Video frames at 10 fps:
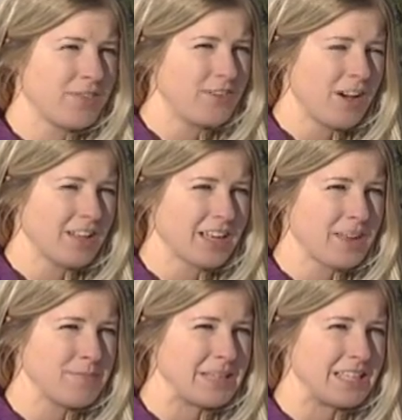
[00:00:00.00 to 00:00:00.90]
fall, it
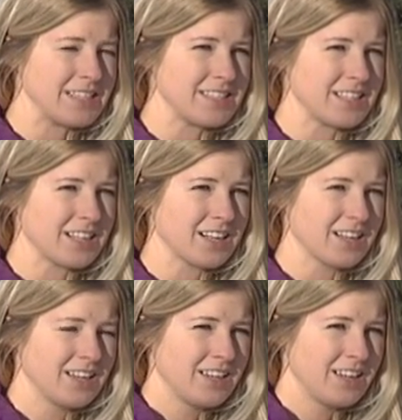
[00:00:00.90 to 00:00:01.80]
can be easier
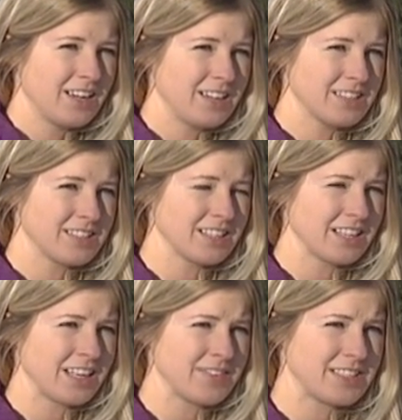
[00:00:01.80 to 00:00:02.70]
uh, as the
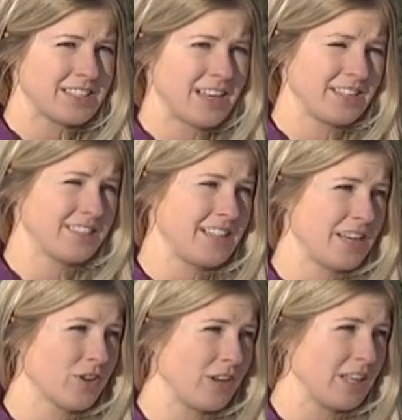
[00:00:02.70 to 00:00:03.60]
leaves tend to
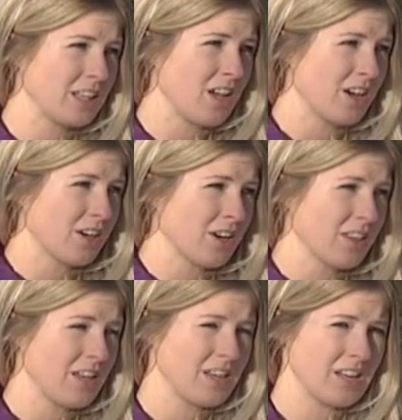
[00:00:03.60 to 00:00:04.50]
stay green longer
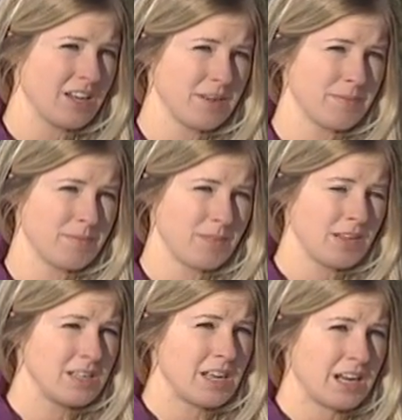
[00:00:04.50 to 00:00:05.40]
than um,
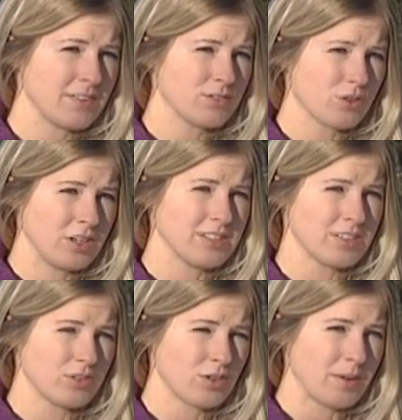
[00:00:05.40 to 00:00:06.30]
native trees
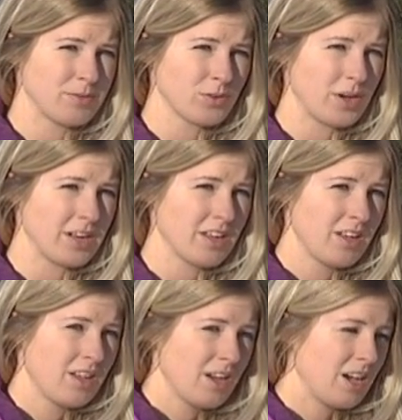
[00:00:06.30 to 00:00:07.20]
and shrubs would.
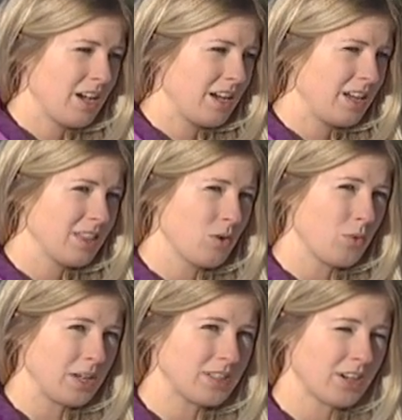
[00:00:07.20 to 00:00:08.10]
Uh, in the
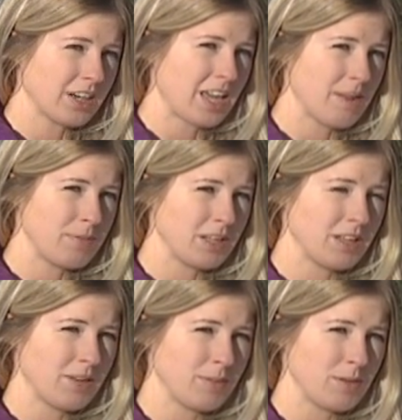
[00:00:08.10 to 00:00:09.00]
winter, it can be a
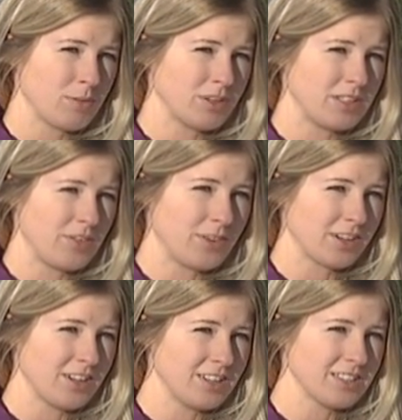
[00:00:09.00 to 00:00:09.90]
little bit more
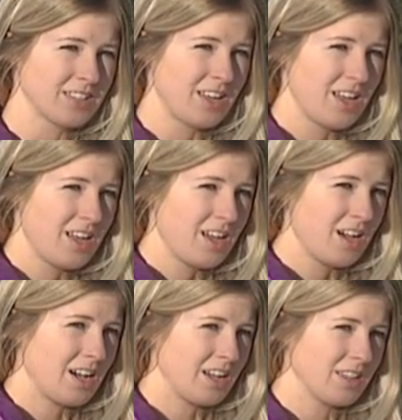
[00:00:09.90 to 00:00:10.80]
difficult
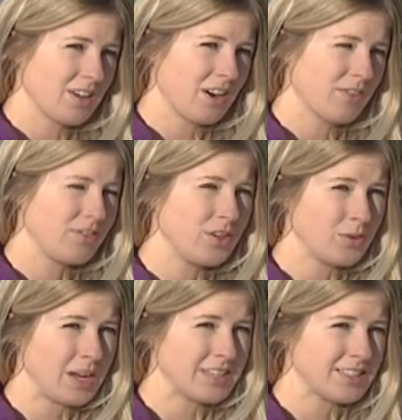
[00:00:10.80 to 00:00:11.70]
uh, there are a few
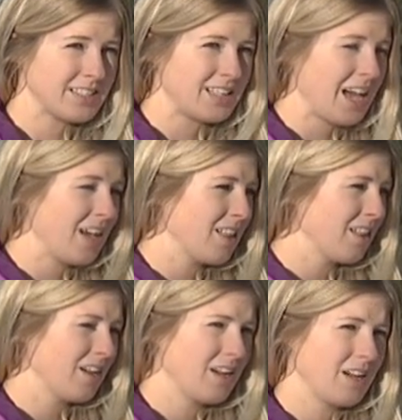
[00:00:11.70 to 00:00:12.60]
ways to
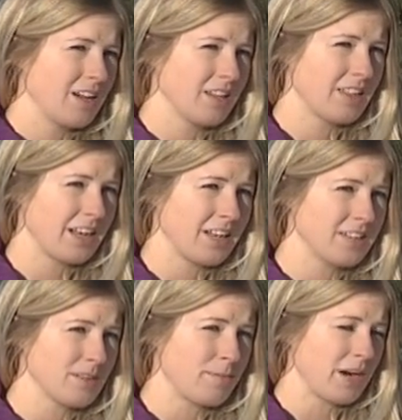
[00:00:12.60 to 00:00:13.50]
tell uh, that it
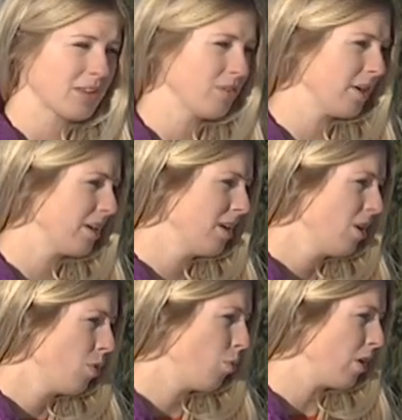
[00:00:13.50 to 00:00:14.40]
is a buckthorn.
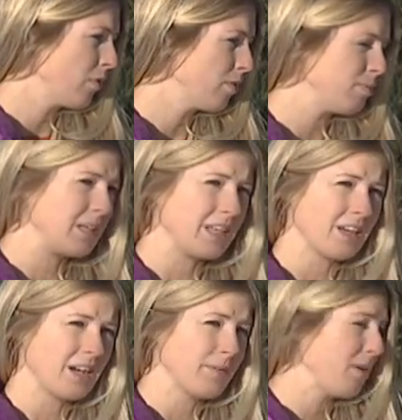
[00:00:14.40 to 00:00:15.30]
One would
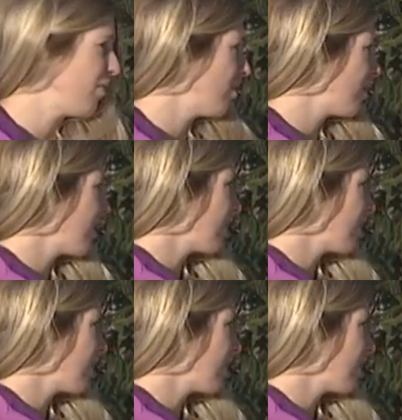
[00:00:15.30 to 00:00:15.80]
be um, if you see